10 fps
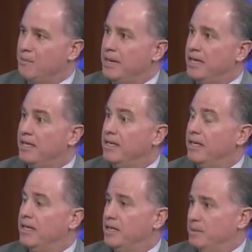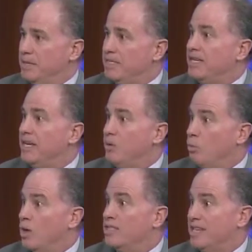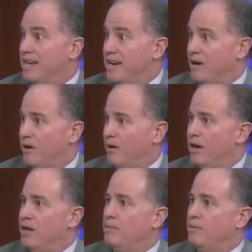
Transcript: in to be seen once a year,